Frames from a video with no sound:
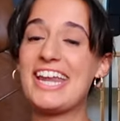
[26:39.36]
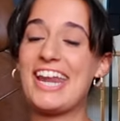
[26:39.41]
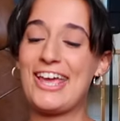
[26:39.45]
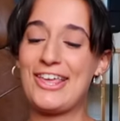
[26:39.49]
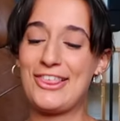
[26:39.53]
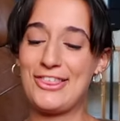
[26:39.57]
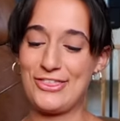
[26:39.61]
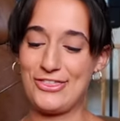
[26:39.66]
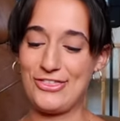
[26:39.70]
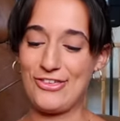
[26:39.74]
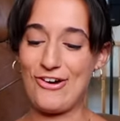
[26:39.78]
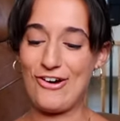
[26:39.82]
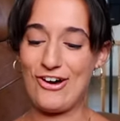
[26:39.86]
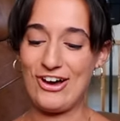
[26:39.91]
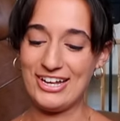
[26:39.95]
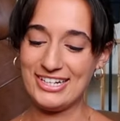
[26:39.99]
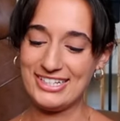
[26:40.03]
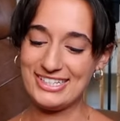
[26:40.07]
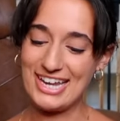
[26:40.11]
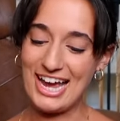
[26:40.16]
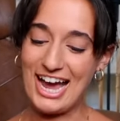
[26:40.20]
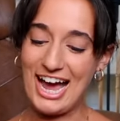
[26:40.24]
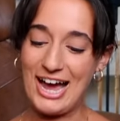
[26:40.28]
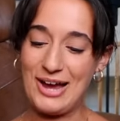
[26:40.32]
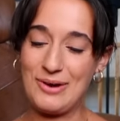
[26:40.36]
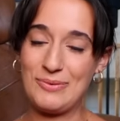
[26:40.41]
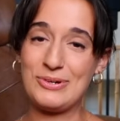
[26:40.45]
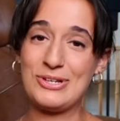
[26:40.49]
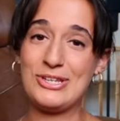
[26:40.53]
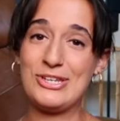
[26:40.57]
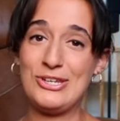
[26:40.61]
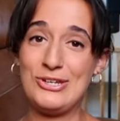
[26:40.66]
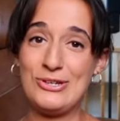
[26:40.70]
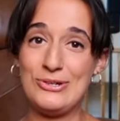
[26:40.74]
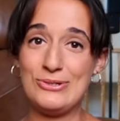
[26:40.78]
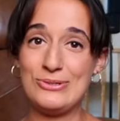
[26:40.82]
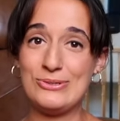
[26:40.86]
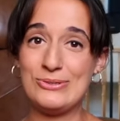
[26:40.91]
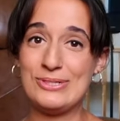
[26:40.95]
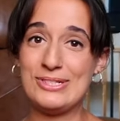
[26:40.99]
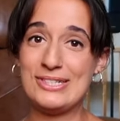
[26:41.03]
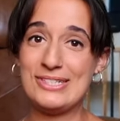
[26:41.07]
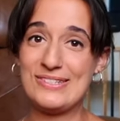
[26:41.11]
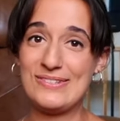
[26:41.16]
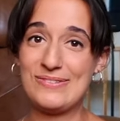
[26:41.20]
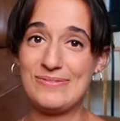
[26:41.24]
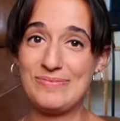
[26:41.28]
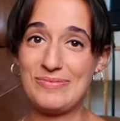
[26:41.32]
that I thought I would
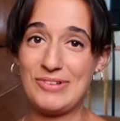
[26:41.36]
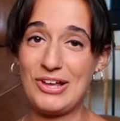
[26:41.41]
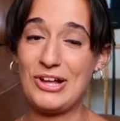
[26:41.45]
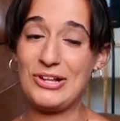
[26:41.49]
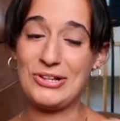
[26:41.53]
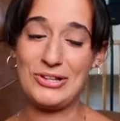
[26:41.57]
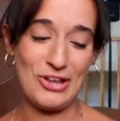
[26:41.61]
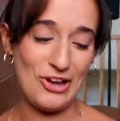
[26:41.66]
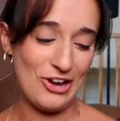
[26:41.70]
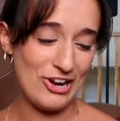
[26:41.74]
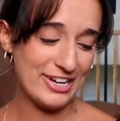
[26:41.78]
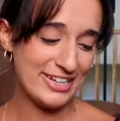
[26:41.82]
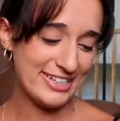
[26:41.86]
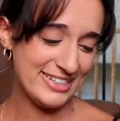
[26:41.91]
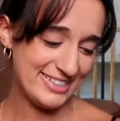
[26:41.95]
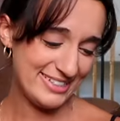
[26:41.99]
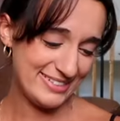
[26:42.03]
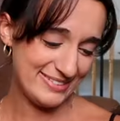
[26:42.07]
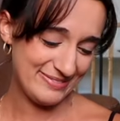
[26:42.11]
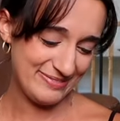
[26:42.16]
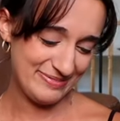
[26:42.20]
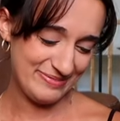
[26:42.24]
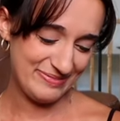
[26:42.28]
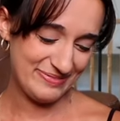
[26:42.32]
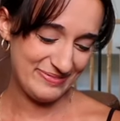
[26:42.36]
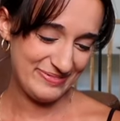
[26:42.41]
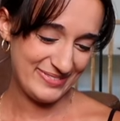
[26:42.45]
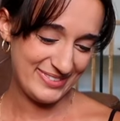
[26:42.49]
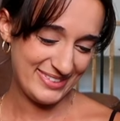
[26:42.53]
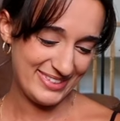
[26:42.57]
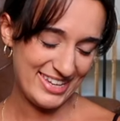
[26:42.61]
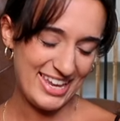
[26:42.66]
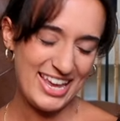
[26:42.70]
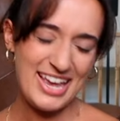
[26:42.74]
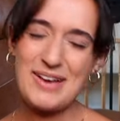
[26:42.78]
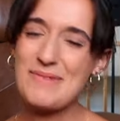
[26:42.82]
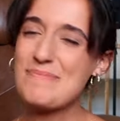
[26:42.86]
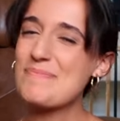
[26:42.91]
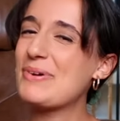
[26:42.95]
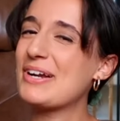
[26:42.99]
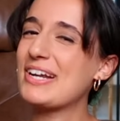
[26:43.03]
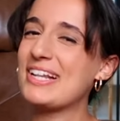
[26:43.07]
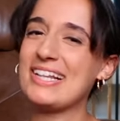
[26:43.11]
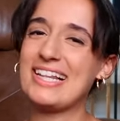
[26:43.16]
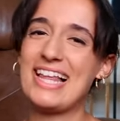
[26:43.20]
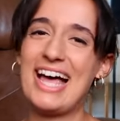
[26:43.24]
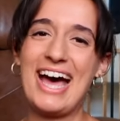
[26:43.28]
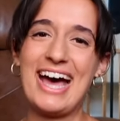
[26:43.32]
use a lot, but
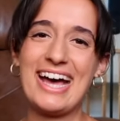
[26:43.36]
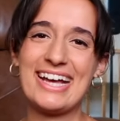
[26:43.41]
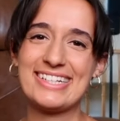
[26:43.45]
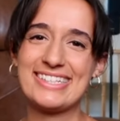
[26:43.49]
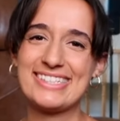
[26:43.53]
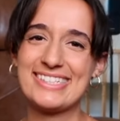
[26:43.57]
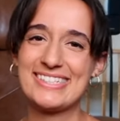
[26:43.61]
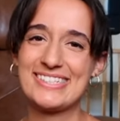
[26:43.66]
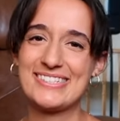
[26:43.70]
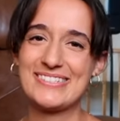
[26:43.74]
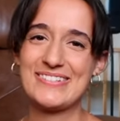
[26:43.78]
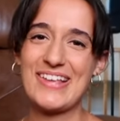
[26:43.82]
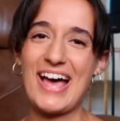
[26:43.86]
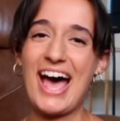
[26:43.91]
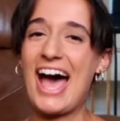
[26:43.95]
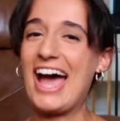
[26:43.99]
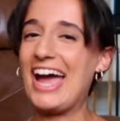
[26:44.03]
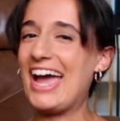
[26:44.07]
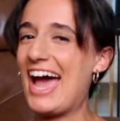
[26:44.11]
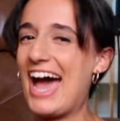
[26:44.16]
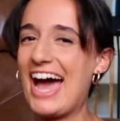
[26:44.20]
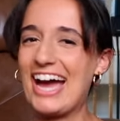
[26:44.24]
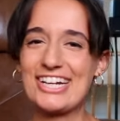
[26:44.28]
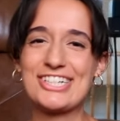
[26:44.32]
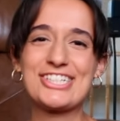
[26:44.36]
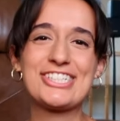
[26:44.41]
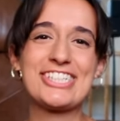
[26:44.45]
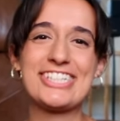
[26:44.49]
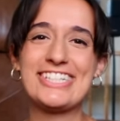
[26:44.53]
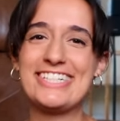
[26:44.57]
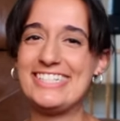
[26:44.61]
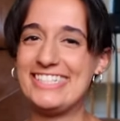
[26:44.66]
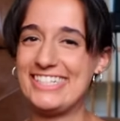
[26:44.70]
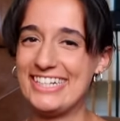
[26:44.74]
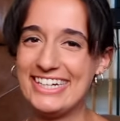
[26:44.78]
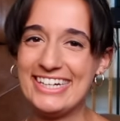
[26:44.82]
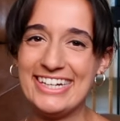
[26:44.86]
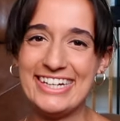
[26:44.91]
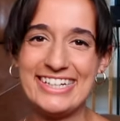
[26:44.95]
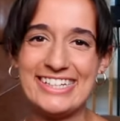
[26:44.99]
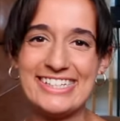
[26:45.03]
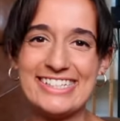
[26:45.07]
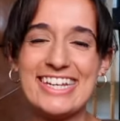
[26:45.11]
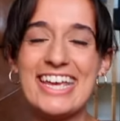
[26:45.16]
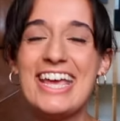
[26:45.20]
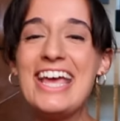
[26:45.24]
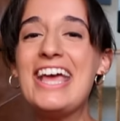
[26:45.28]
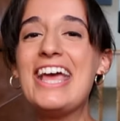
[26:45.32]
alas, I actually
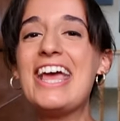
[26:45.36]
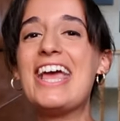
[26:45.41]
didn't.